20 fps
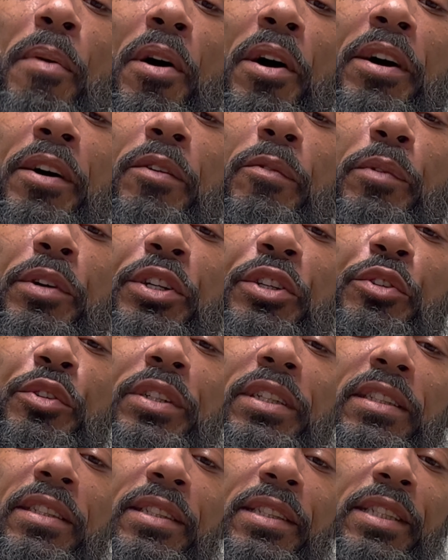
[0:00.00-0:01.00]
part where you
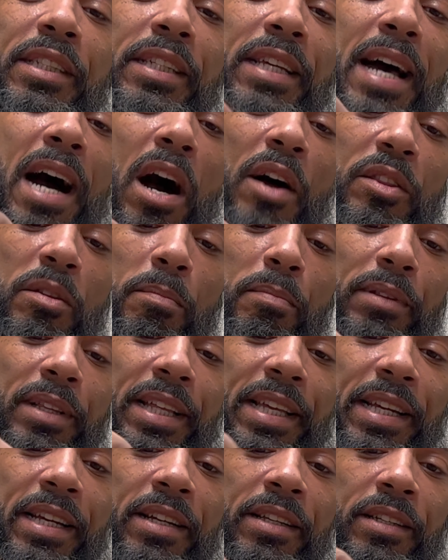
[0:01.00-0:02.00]
can see how the
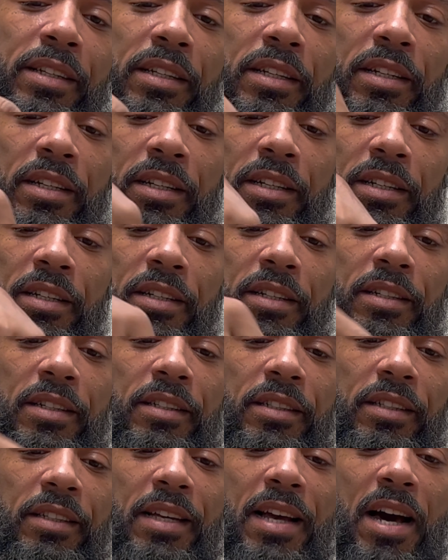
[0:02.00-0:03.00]
blade
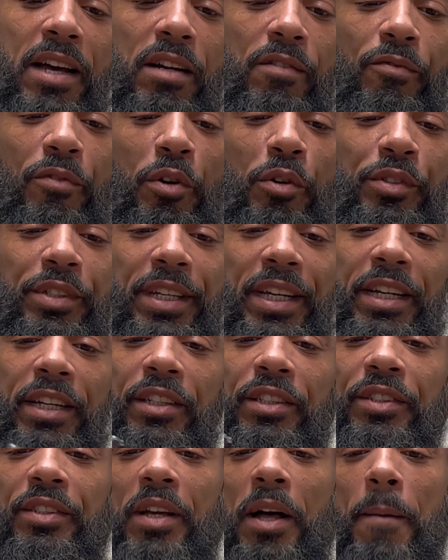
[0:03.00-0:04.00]
kind of
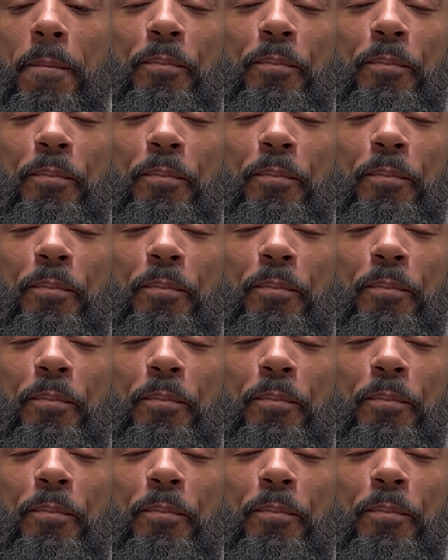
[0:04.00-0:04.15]
rotates